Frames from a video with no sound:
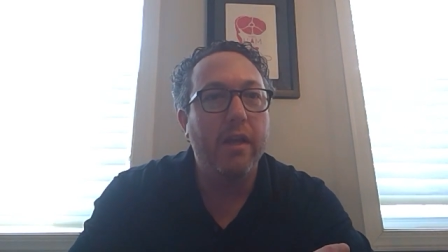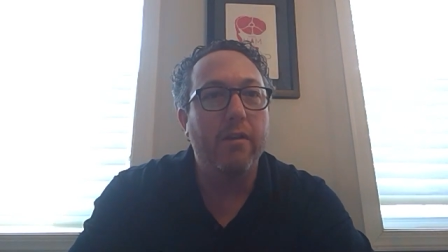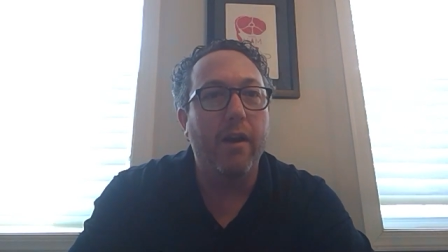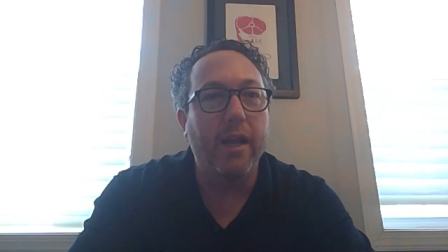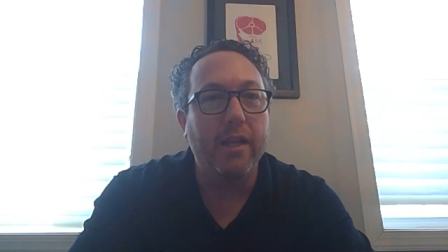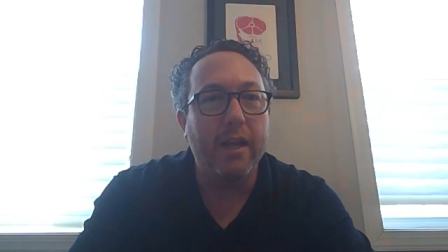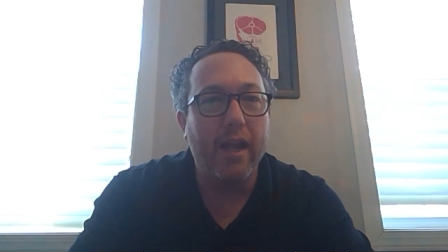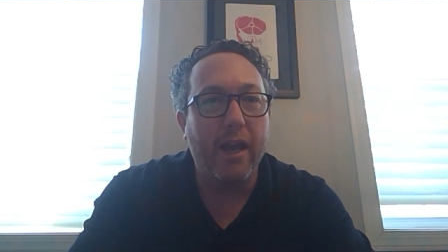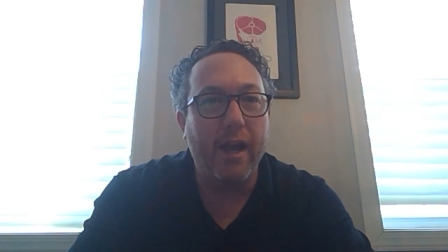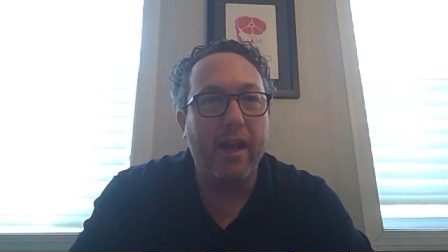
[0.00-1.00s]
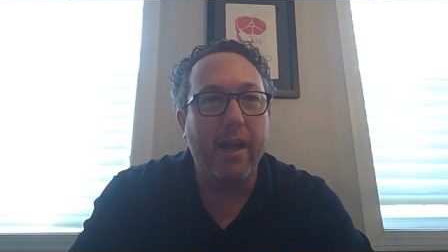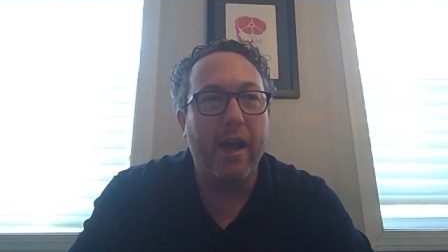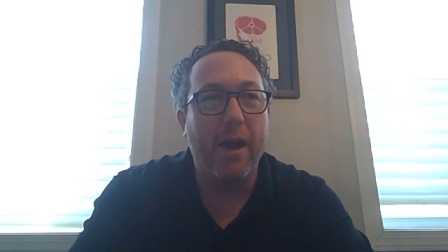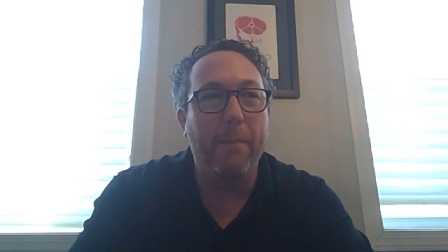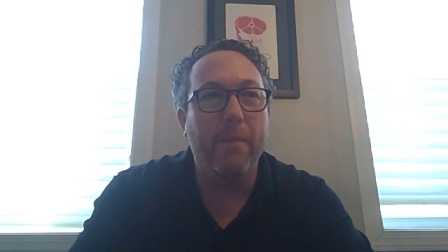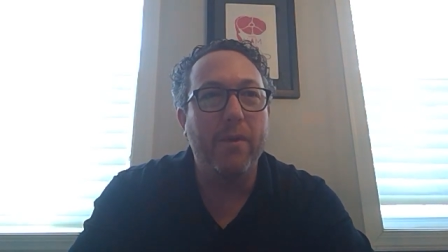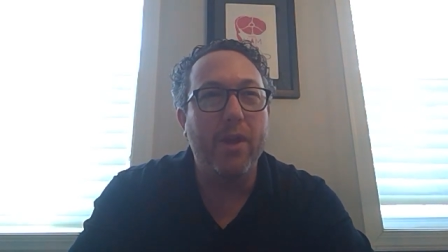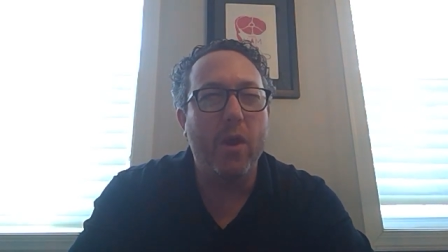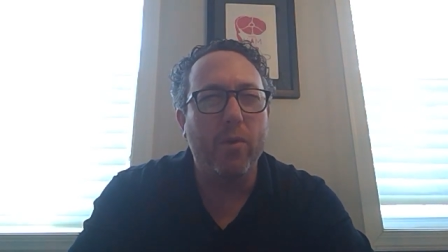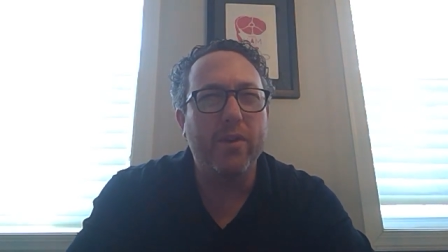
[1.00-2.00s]
right? Uh, um,
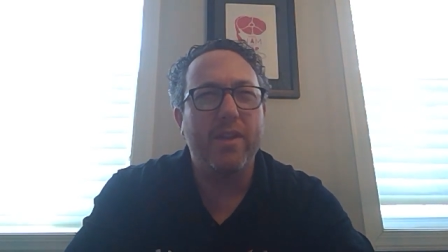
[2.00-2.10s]
you know,